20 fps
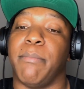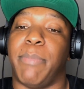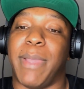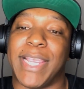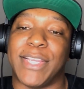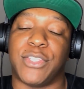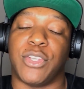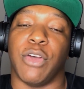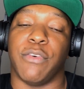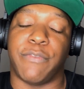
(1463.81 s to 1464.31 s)

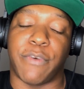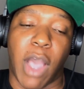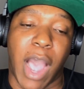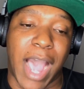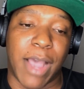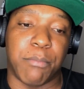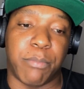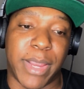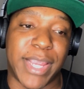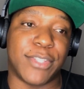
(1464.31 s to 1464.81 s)
based off
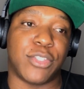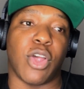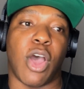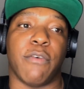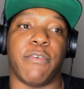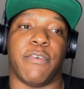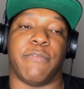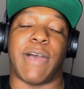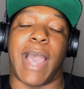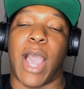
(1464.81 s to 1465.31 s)

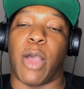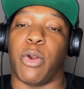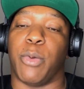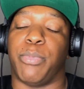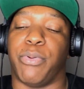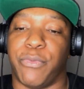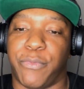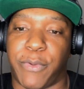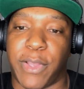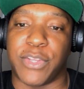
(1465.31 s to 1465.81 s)
of our
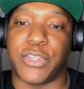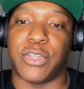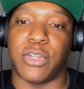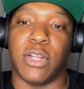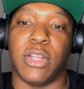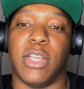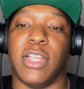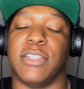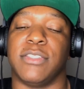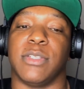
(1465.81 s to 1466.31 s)

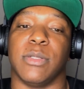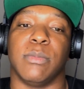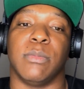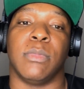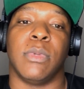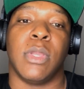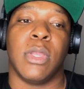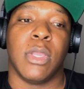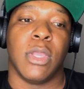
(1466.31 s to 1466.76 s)
professionalism,